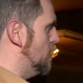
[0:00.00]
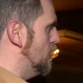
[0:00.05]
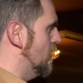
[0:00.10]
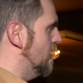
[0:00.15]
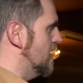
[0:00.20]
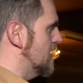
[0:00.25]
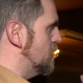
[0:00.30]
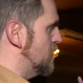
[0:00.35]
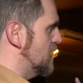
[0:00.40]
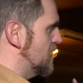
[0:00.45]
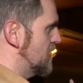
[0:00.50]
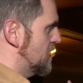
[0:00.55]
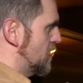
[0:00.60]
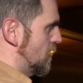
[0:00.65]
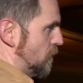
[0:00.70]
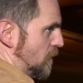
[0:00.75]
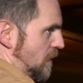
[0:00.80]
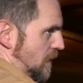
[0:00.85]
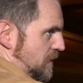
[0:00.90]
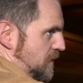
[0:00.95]
previous business
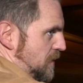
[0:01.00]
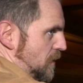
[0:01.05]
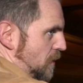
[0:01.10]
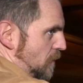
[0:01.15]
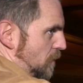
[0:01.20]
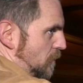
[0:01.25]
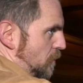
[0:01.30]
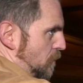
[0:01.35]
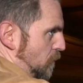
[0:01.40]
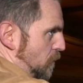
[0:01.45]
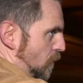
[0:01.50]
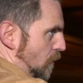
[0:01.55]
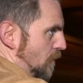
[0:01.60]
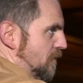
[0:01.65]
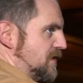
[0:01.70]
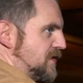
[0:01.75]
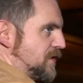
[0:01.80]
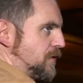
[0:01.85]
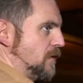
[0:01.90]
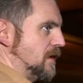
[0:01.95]
operators brought
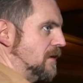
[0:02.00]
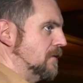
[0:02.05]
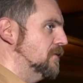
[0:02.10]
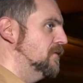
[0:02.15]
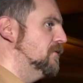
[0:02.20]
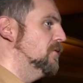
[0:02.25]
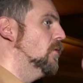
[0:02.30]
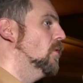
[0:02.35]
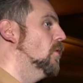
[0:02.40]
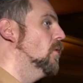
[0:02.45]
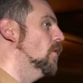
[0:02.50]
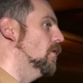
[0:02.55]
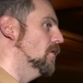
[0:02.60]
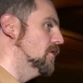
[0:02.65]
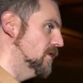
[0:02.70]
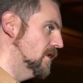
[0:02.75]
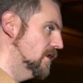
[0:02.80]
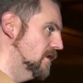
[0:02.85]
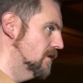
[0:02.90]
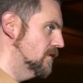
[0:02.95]
the screen forward
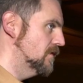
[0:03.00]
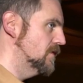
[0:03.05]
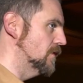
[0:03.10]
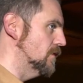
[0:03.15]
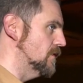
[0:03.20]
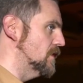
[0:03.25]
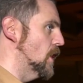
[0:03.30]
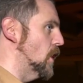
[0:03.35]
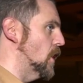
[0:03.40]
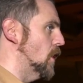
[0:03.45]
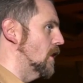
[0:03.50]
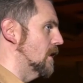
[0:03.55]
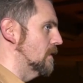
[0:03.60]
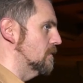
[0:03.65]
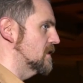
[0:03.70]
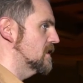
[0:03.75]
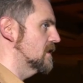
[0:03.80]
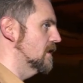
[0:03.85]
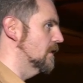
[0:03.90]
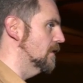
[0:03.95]
two
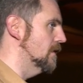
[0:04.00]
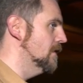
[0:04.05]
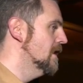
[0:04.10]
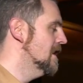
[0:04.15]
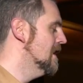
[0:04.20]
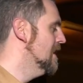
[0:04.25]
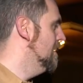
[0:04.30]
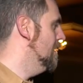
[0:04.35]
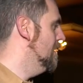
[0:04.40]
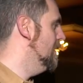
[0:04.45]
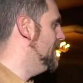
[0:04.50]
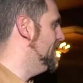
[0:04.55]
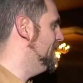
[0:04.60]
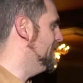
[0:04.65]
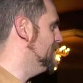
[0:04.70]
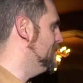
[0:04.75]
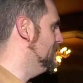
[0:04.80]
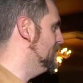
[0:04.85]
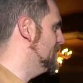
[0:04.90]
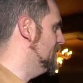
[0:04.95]
times. So
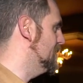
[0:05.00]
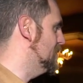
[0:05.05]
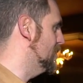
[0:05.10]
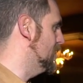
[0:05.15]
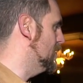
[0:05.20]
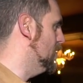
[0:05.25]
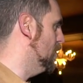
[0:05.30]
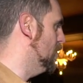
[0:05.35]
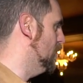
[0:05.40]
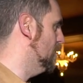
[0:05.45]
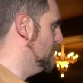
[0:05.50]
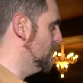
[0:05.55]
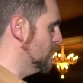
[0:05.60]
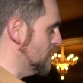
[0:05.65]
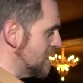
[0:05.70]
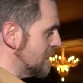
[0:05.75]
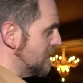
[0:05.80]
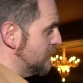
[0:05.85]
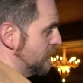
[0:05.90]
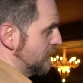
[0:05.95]
you've essentially got
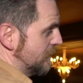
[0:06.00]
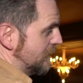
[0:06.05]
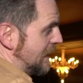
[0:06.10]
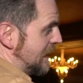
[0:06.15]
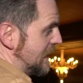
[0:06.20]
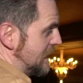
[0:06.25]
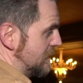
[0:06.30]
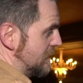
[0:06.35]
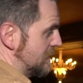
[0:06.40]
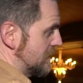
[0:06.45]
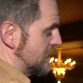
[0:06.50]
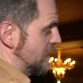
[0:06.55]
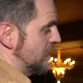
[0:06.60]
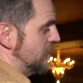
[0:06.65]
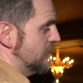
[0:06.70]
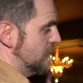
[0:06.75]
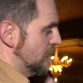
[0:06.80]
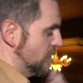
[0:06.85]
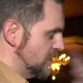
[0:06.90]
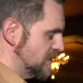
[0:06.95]
three different layers. So
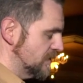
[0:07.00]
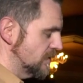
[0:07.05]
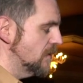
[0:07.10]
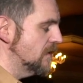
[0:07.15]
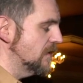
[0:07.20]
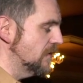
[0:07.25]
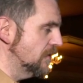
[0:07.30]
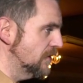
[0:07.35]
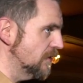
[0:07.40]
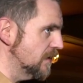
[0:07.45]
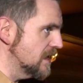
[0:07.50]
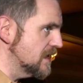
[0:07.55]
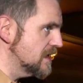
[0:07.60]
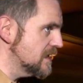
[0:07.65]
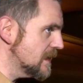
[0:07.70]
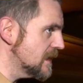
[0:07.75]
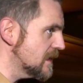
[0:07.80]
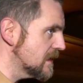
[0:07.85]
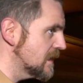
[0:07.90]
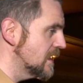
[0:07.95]
original
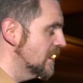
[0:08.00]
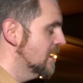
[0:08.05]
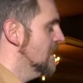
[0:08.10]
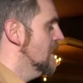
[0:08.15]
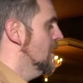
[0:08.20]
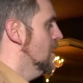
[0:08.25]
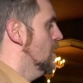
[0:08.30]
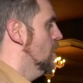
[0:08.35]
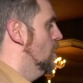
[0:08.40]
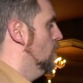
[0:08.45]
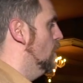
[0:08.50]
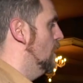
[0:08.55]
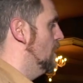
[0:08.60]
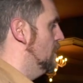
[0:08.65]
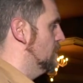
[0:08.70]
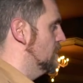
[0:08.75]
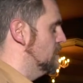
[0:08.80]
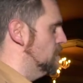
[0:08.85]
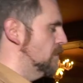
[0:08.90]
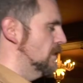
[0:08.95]
1936, one
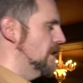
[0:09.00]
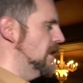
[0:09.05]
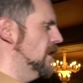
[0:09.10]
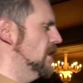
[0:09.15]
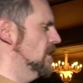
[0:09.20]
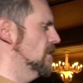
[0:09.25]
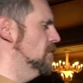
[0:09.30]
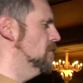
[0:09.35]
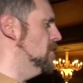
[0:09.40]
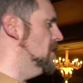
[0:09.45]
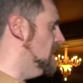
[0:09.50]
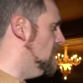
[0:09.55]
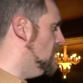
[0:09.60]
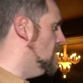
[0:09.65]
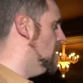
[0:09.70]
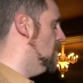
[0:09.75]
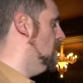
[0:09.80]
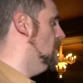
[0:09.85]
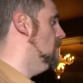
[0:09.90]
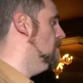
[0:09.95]
that was put in the
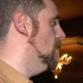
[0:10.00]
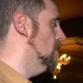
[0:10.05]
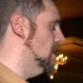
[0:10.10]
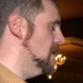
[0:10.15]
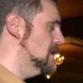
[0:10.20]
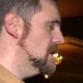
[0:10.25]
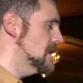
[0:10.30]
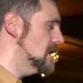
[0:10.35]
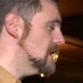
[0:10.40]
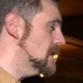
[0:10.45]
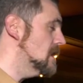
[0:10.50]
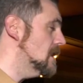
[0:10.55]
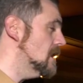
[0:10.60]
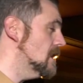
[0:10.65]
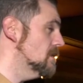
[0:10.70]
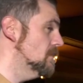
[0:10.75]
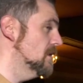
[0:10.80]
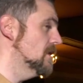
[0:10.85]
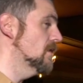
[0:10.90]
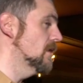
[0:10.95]

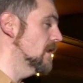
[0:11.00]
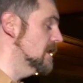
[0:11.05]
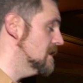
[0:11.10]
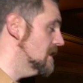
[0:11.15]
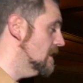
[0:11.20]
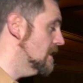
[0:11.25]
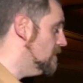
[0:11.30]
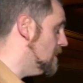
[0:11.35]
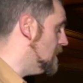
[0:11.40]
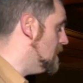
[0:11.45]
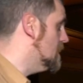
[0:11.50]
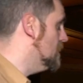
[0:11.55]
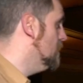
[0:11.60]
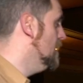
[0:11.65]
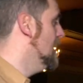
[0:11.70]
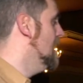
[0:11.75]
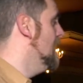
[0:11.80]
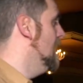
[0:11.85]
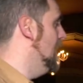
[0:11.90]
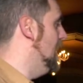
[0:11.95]
mid-1960s, mid-1970s,
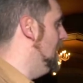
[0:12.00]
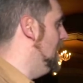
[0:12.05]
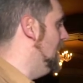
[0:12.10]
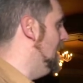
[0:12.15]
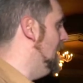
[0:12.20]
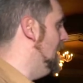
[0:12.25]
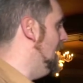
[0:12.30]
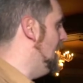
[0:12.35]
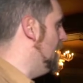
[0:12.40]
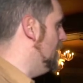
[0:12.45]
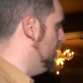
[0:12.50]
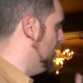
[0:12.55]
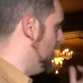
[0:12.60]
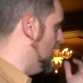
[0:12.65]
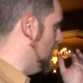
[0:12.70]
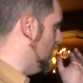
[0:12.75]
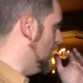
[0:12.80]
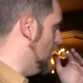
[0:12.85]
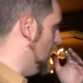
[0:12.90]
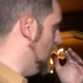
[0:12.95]
and
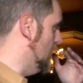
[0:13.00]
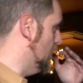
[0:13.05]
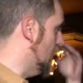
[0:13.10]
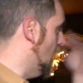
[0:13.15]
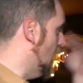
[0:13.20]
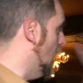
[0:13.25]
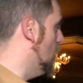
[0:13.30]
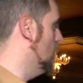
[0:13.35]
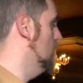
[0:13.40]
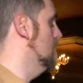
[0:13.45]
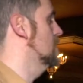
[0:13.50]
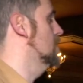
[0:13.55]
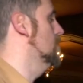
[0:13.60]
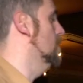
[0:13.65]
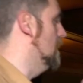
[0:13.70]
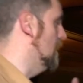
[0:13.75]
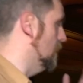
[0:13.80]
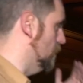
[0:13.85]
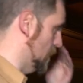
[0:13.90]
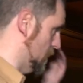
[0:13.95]
then the current
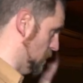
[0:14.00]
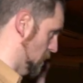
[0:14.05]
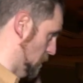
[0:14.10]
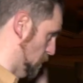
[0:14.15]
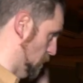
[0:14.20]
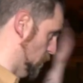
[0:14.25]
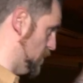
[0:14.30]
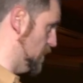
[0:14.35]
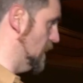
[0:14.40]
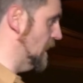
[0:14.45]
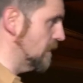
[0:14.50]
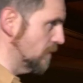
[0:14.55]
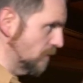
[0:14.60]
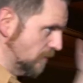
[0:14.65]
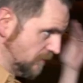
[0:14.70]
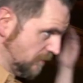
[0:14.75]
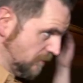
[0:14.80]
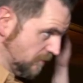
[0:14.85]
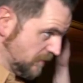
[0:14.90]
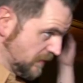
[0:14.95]
screen, which we project
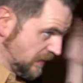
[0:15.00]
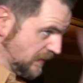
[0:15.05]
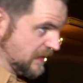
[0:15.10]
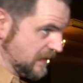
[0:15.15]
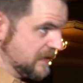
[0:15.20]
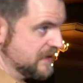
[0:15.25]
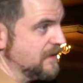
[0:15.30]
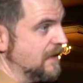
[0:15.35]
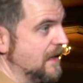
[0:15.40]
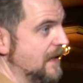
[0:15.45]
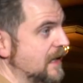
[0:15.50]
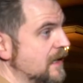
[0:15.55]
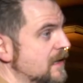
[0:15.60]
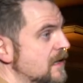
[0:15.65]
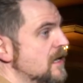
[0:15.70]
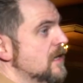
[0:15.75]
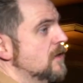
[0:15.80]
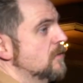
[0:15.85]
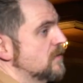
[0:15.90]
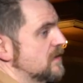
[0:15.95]
on to this day,
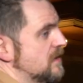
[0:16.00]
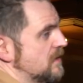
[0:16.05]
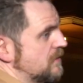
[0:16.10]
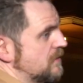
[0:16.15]
was